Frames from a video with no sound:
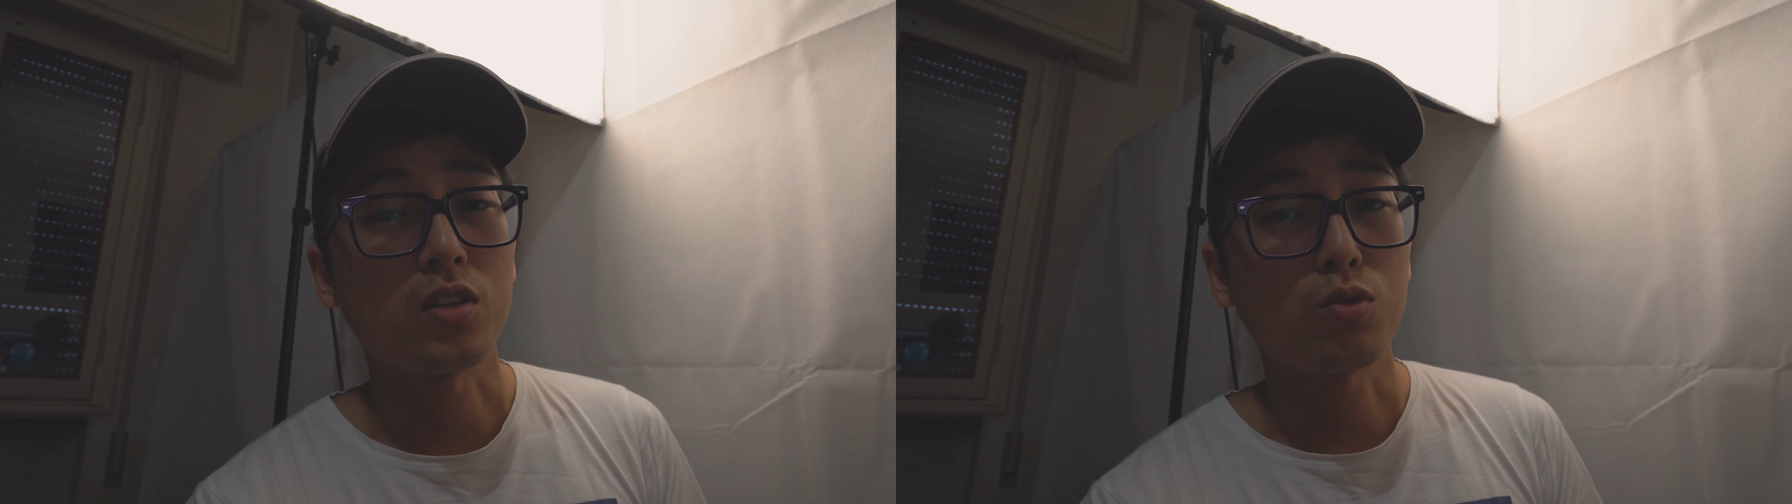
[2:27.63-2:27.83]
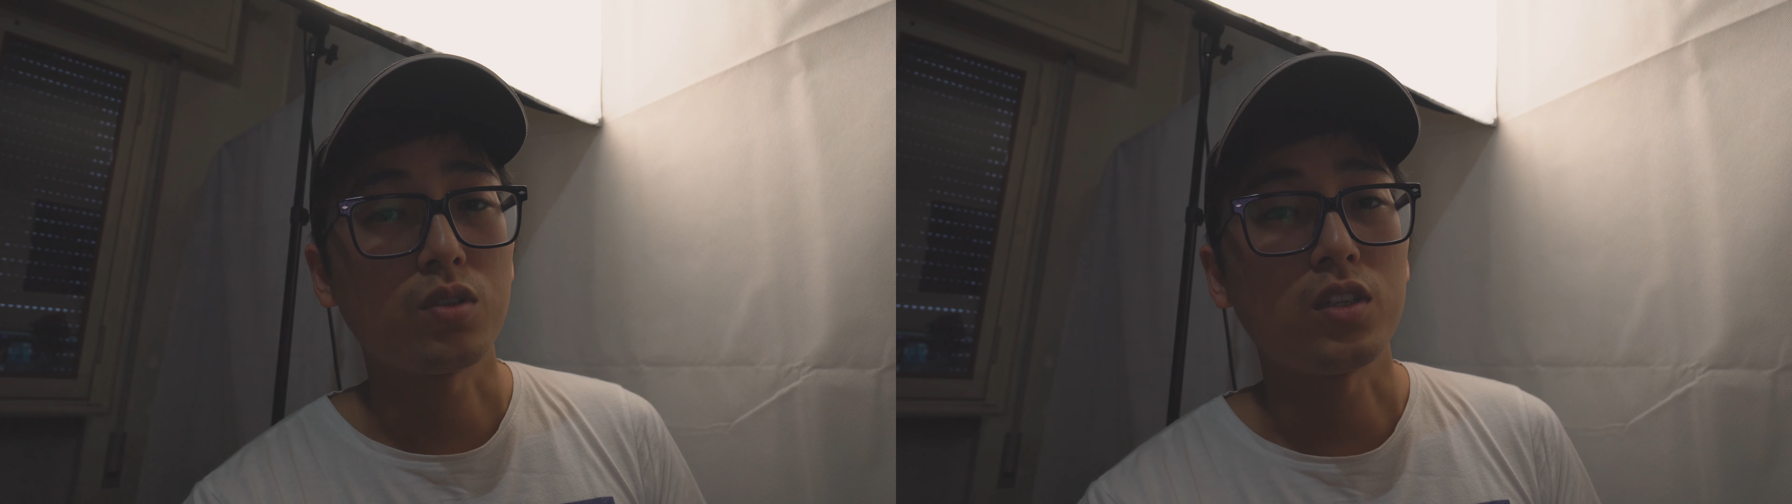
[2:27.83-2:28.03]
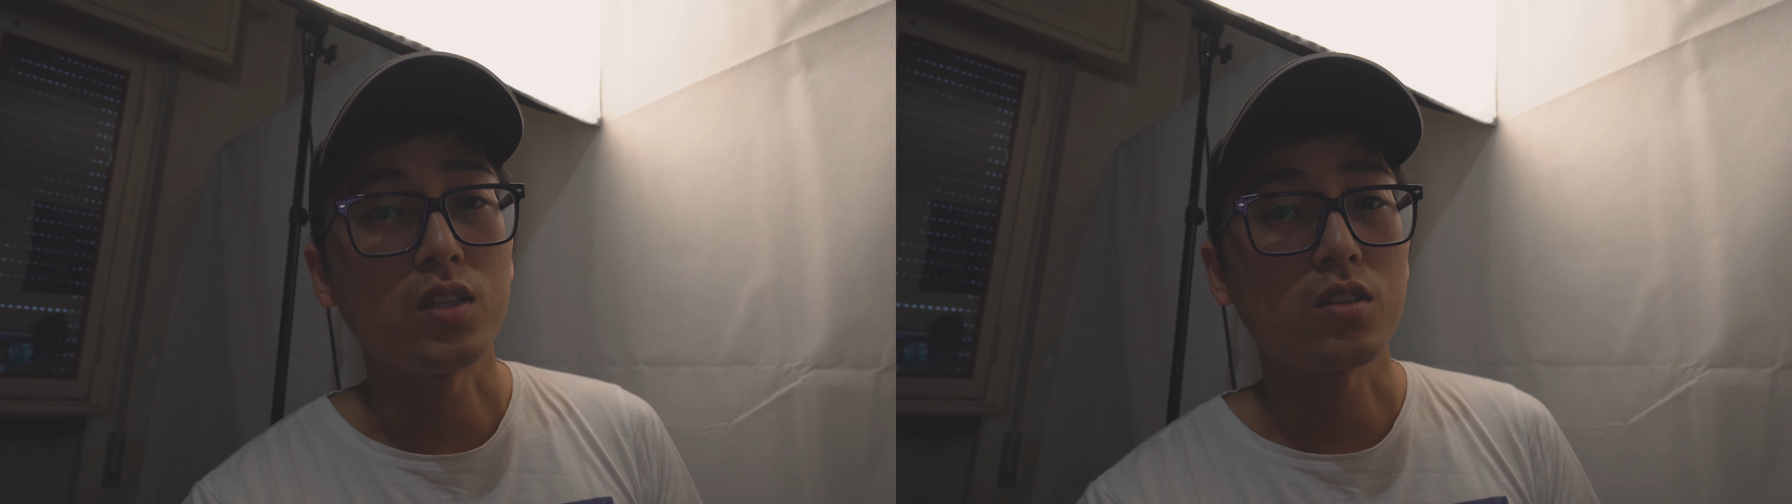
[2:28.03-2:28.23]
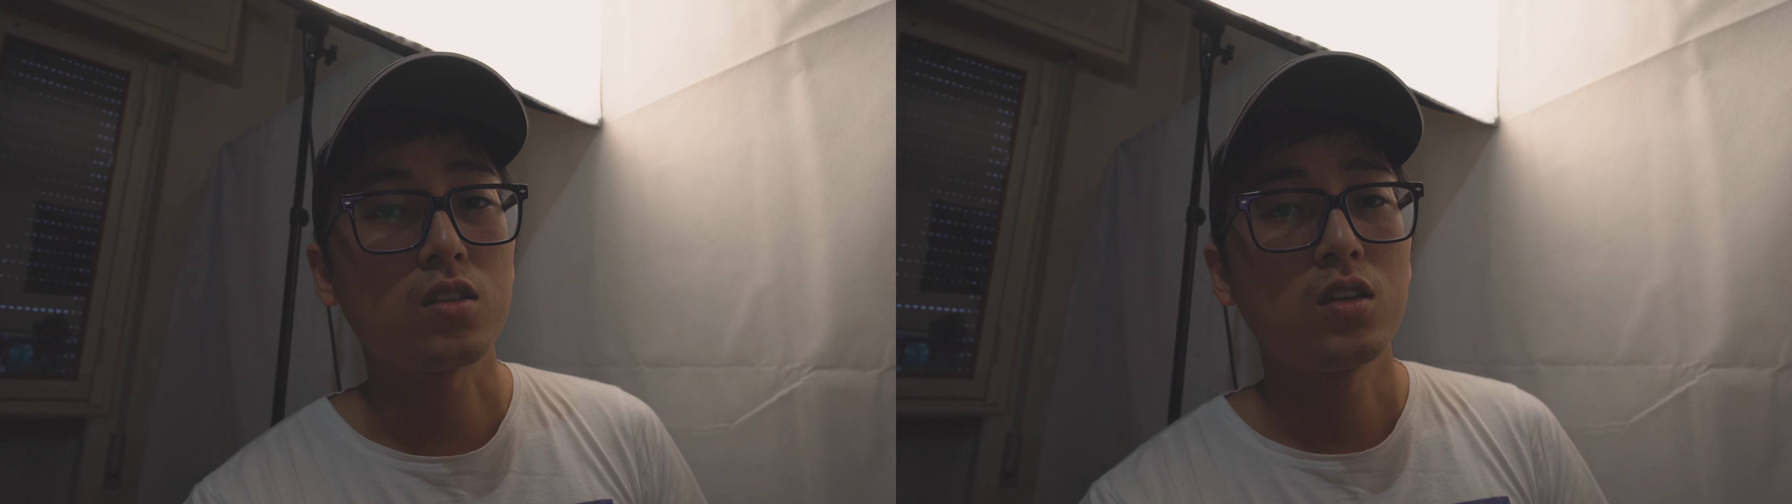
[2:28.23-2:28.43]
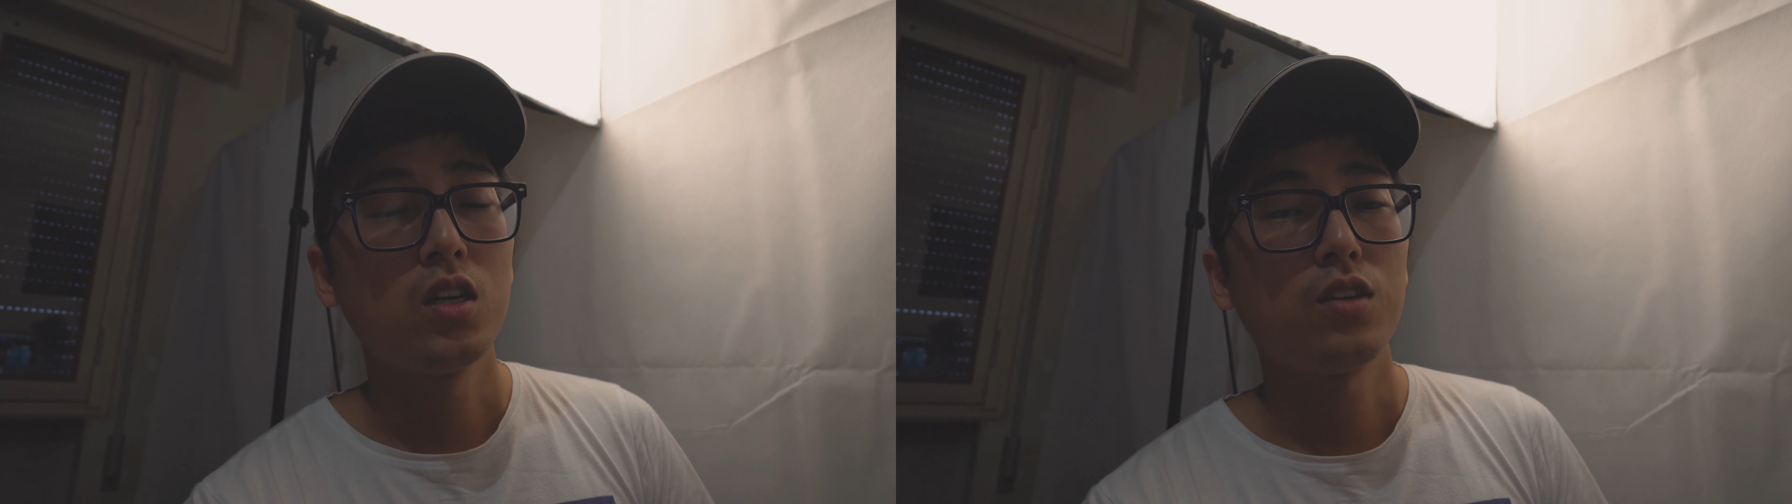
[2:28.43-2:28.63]

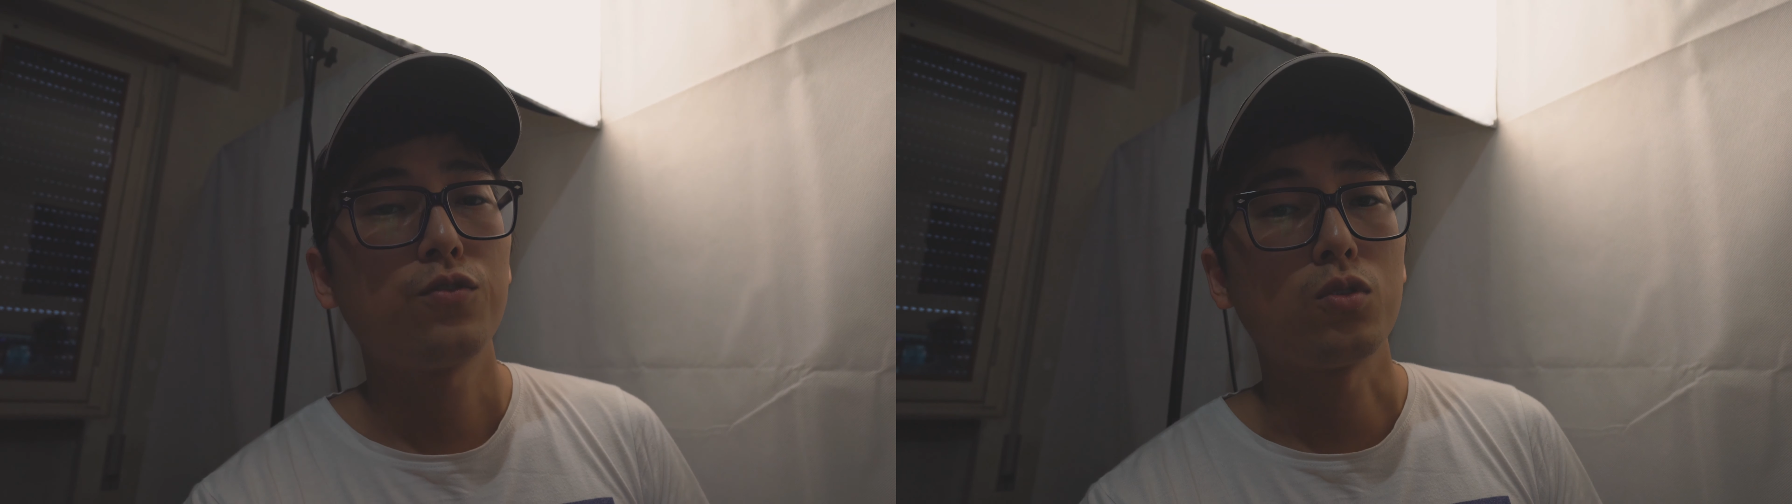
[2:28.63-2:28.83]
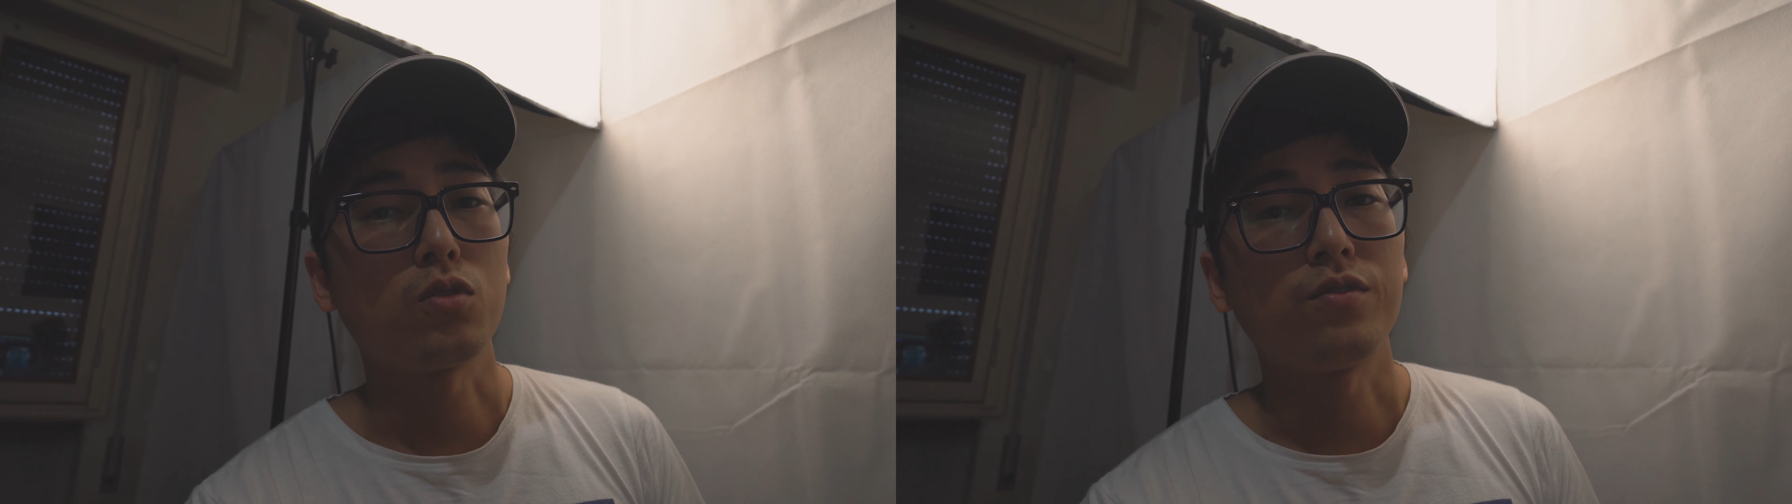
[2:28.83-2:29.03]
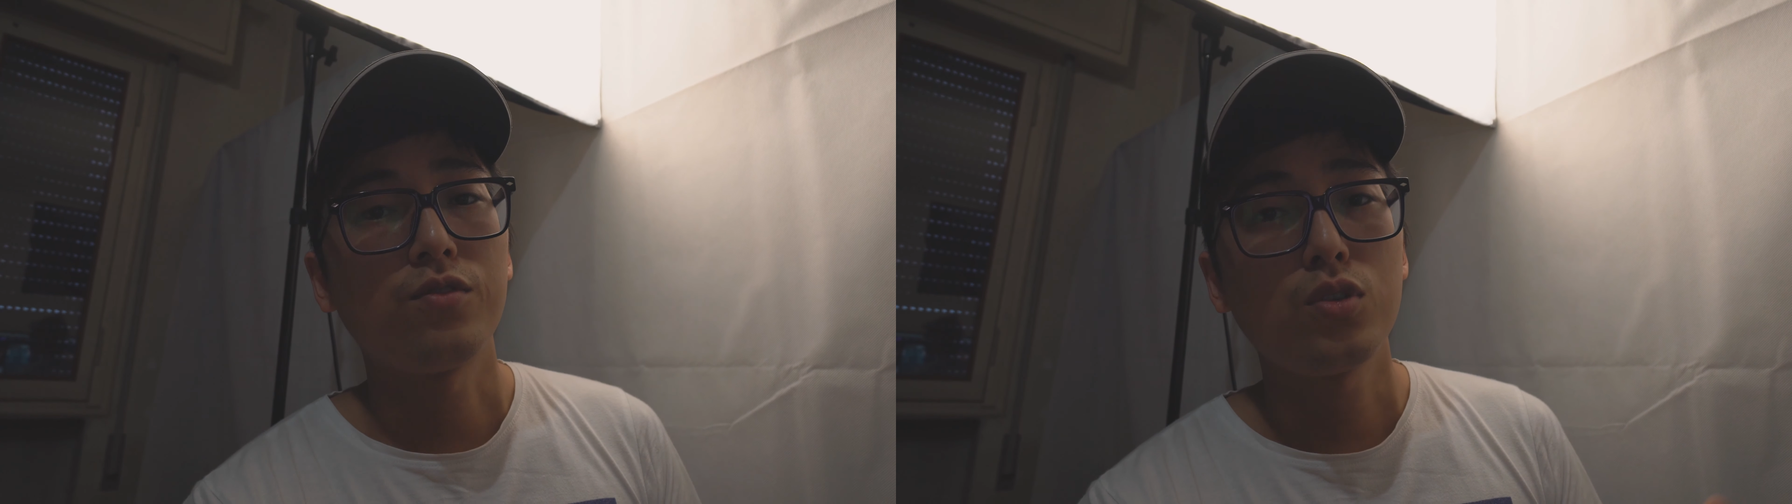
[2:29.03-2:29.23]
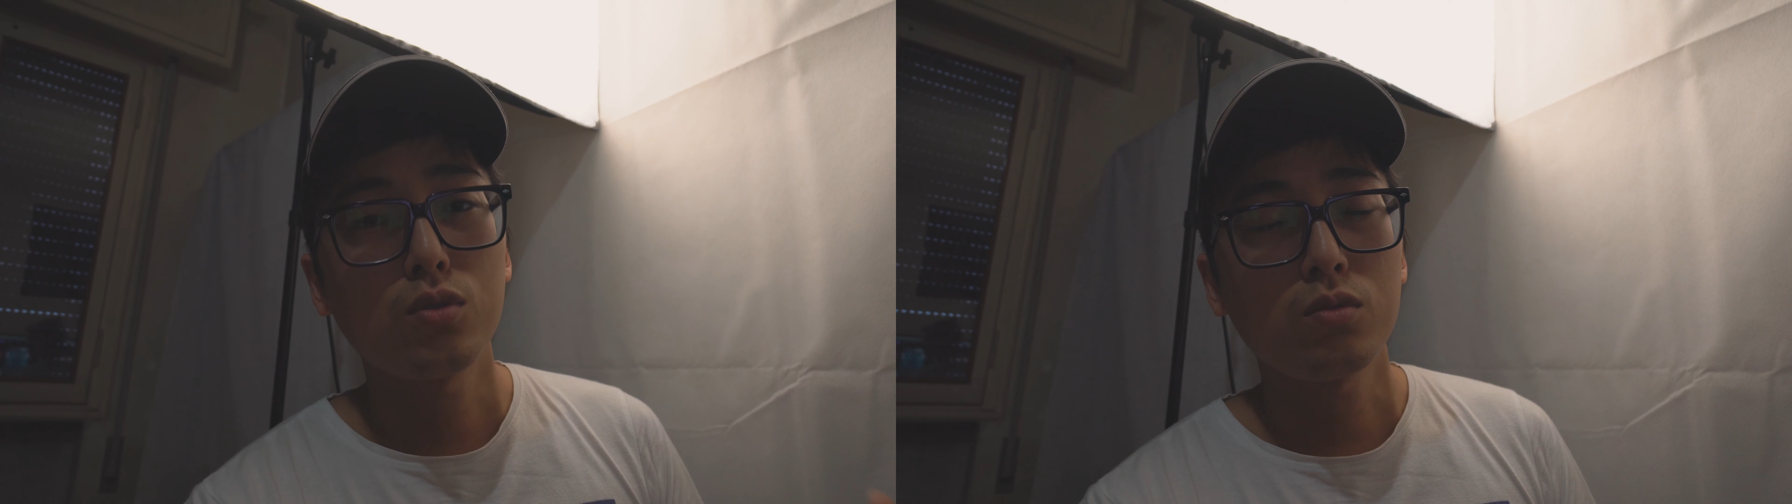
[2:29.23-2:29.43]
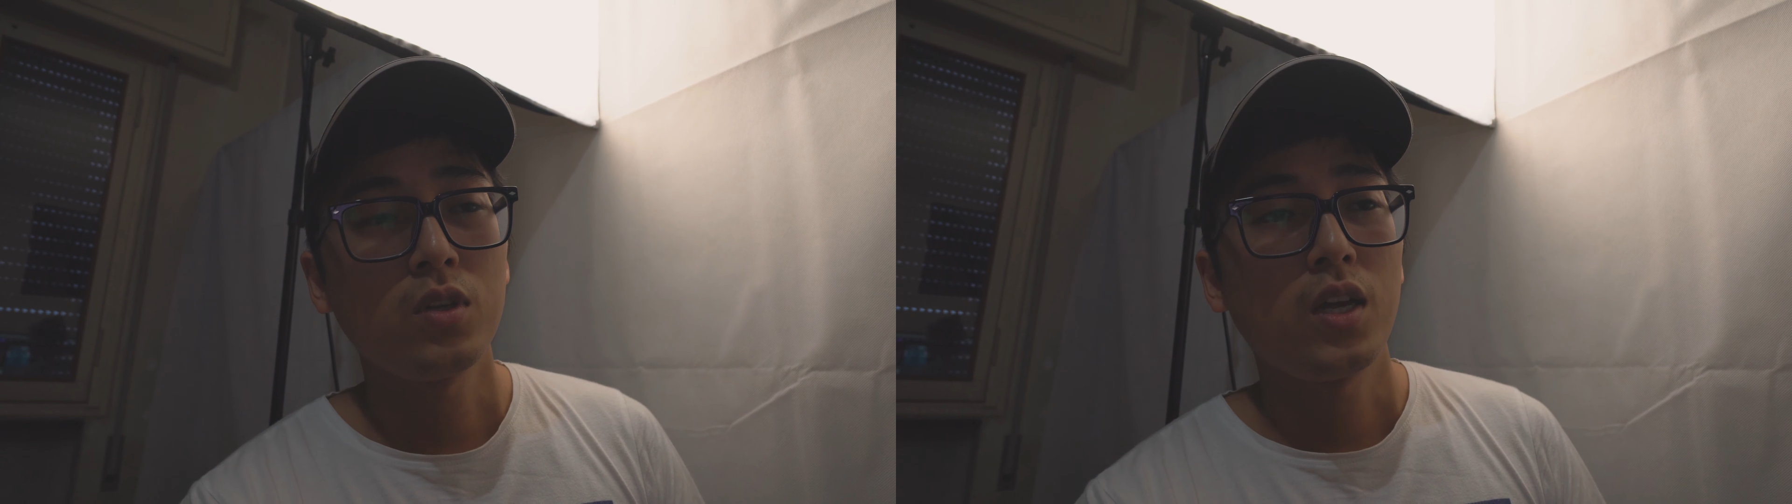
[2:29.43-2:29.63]
equivalent field of
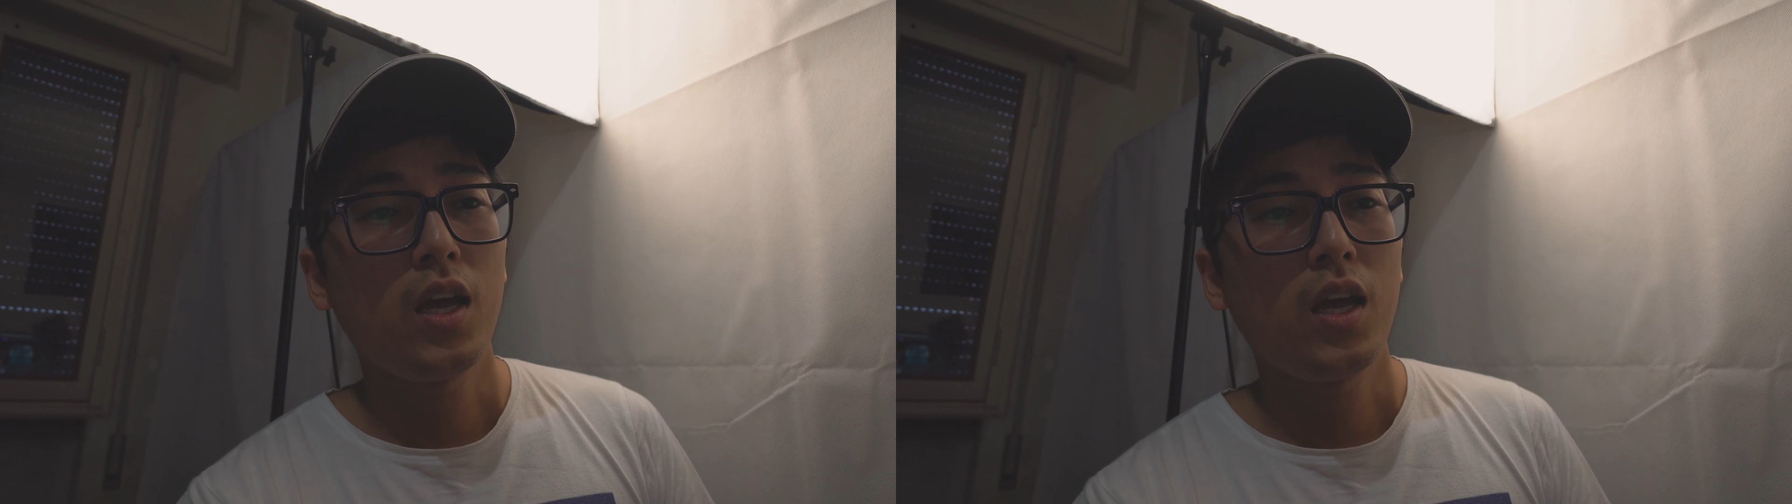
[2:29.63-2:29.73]
view.